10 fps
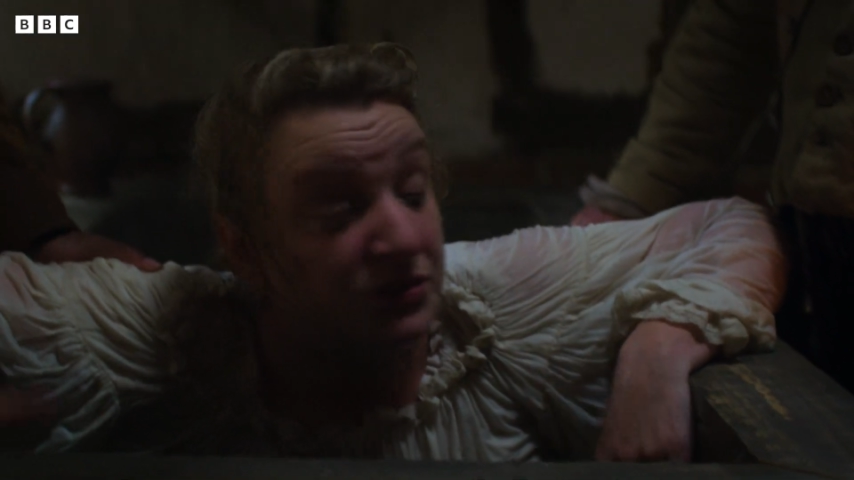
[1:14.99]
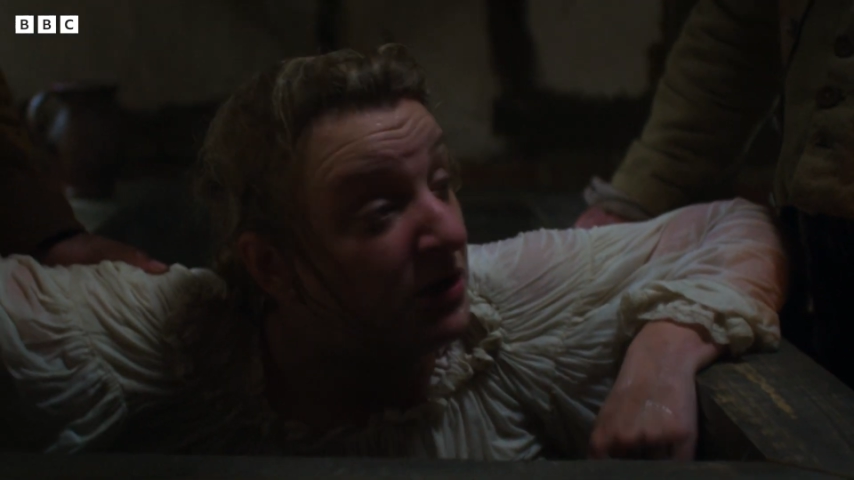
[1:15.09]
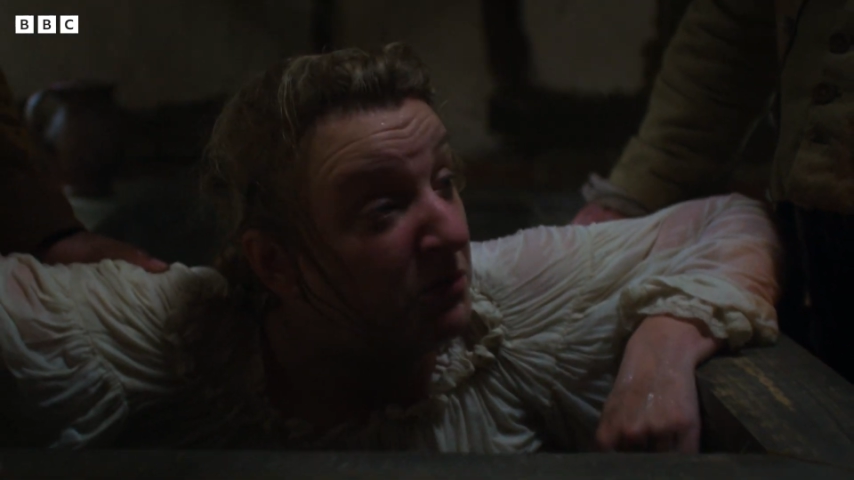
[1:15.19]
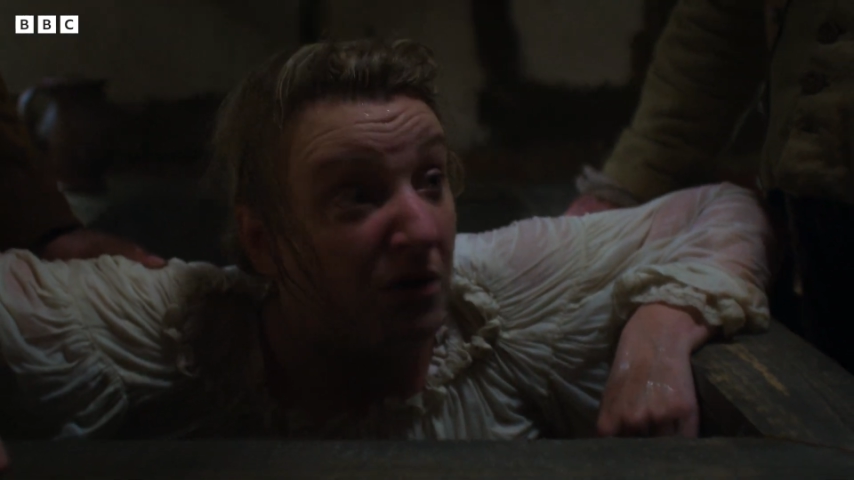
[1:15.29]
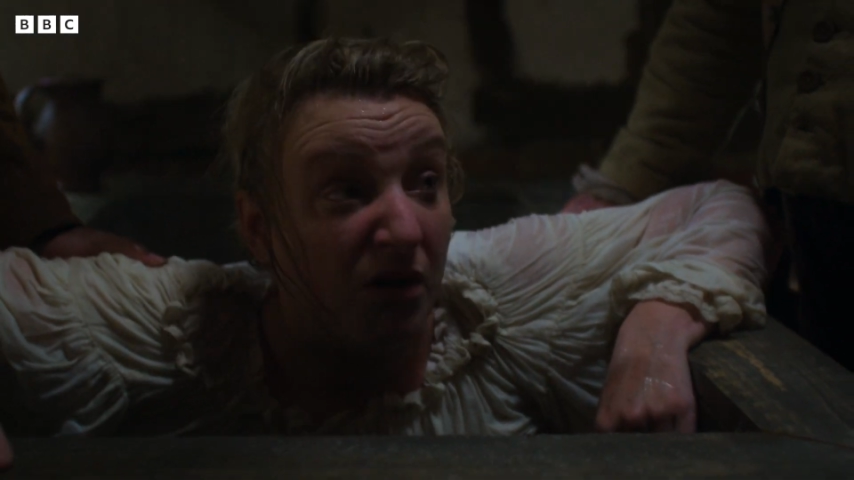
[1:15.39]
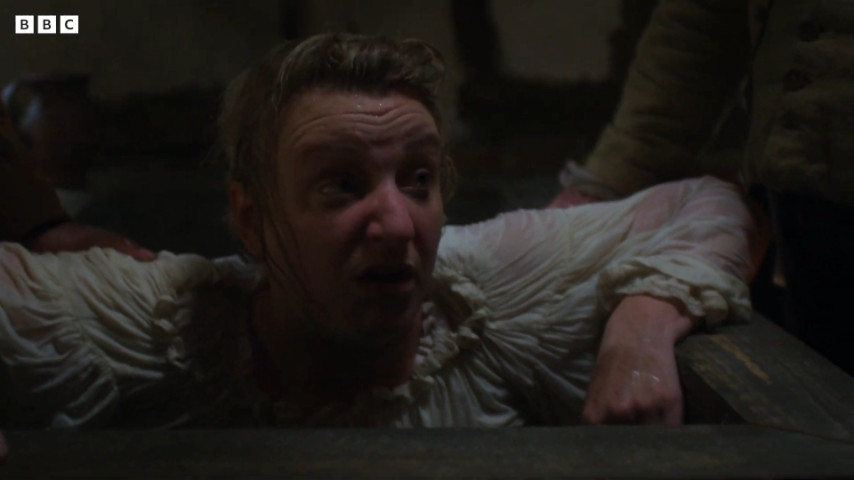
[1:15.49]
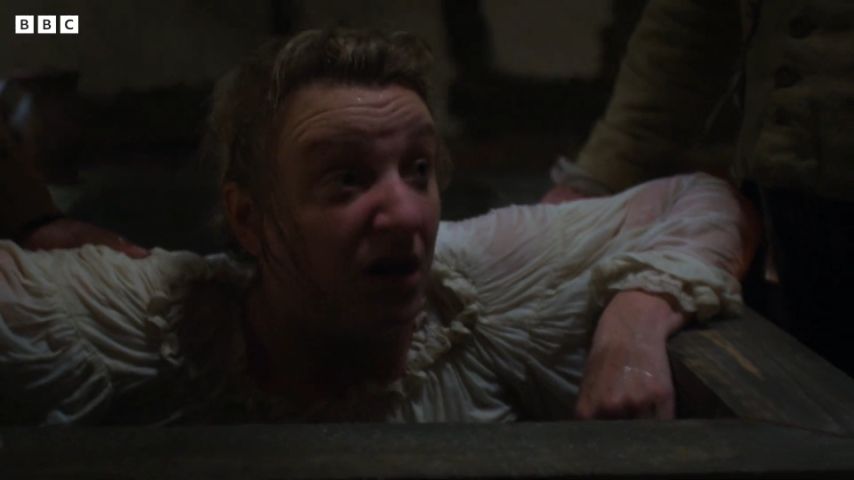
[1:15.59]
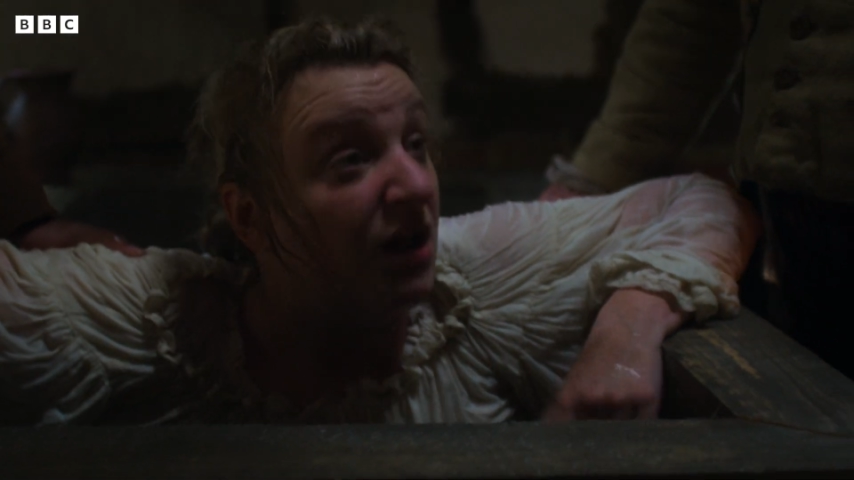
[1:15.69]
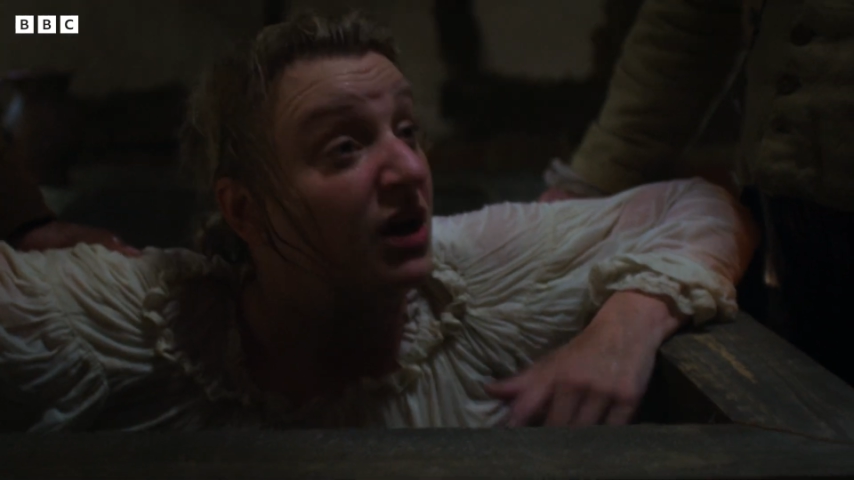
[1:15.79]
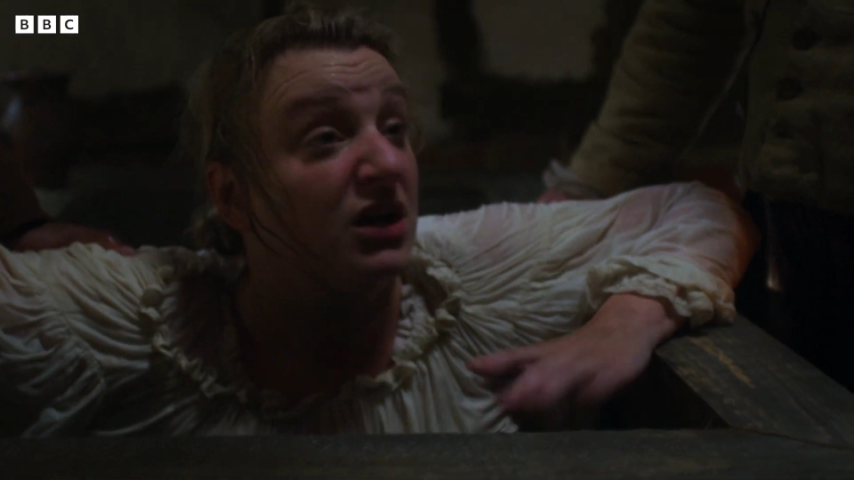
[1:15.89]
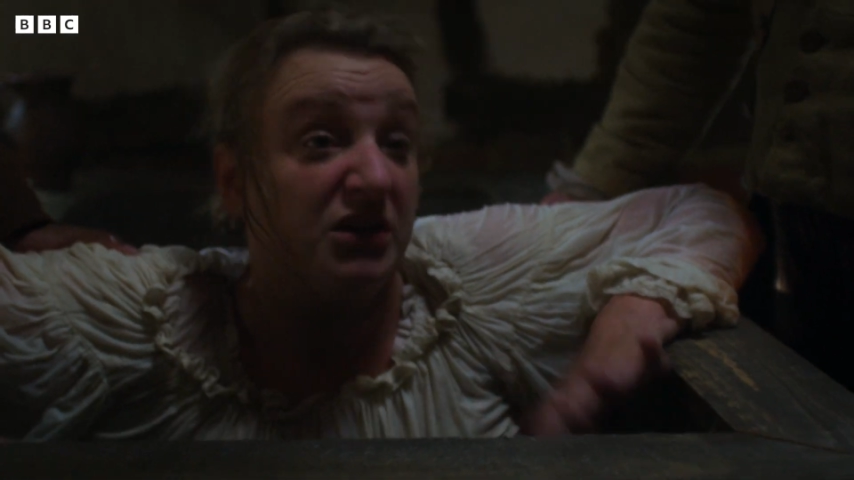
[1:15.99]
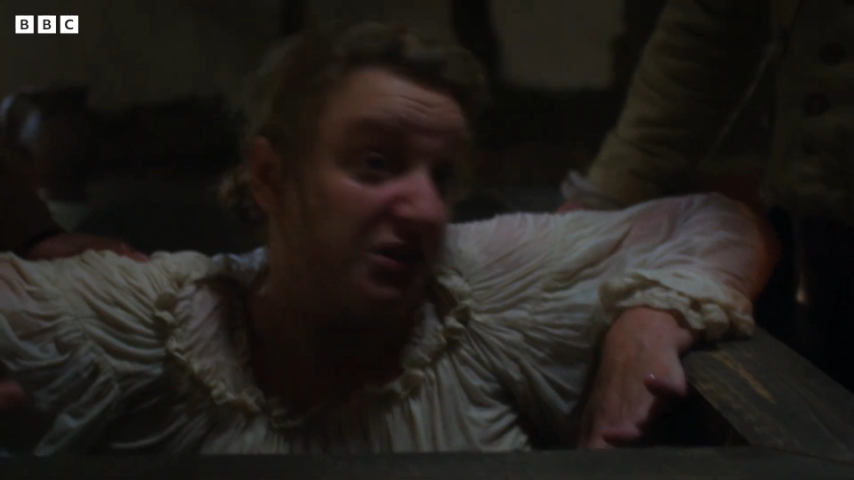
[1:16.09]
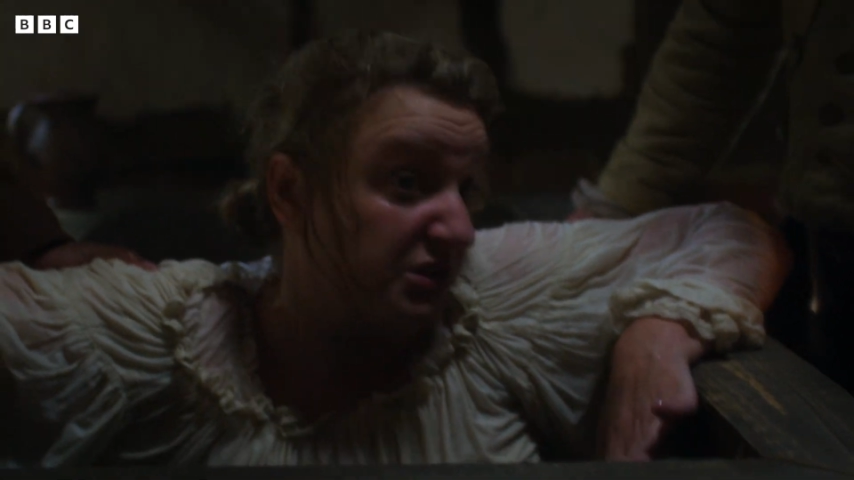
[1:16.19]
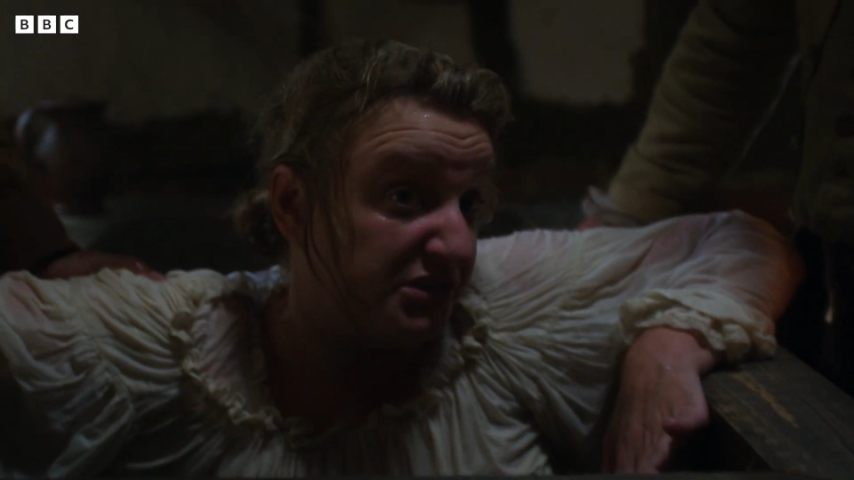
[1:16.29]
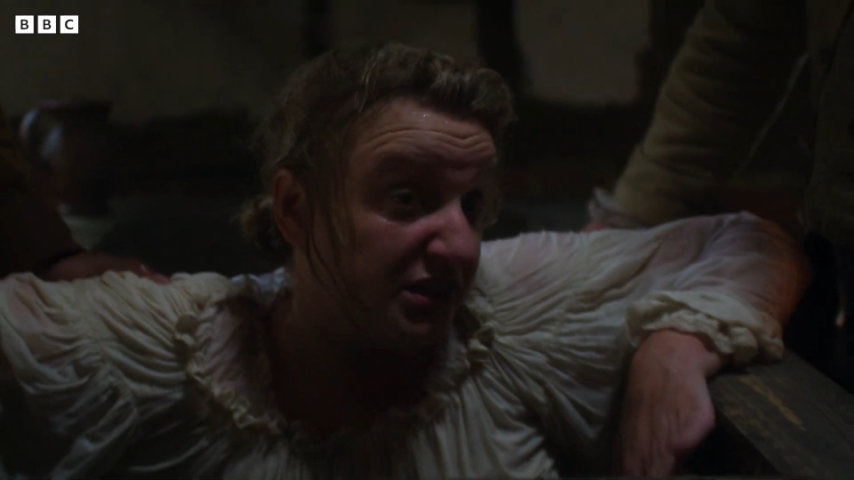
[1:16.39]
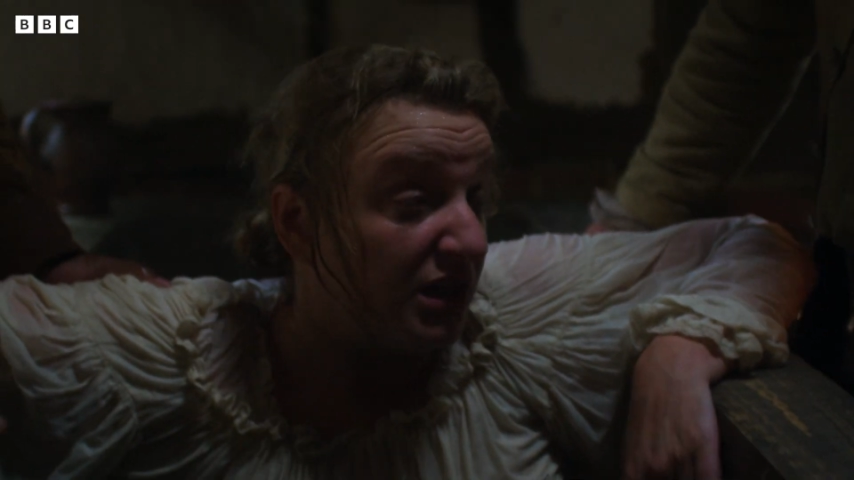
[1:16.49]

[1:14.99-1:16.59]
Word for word: you know what? Good.